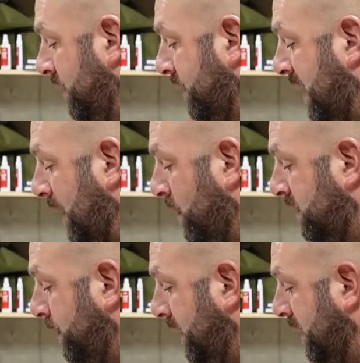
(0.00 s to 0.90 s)
Okay, what
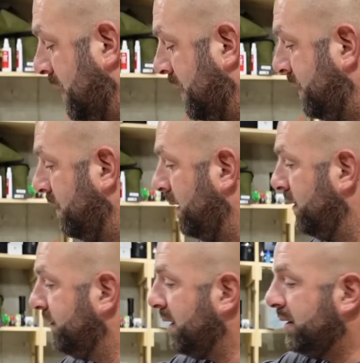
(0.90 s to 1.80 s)
do we got here? It
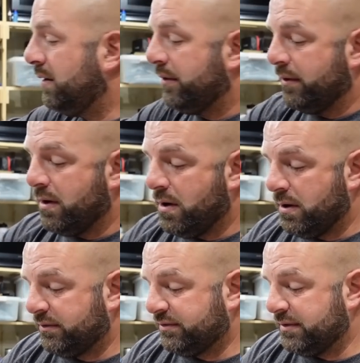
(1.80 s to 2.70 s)
looks like another
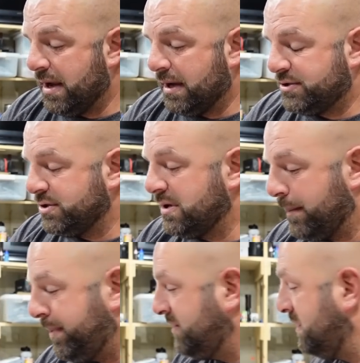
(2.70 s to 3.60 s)
Hog Snatcher.
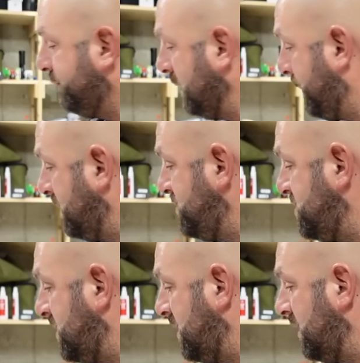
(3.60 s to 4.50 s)
Yep, pitching and flipping
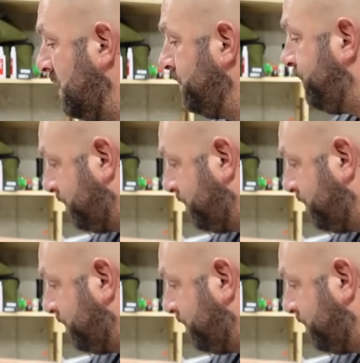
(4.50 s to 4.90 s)
jig.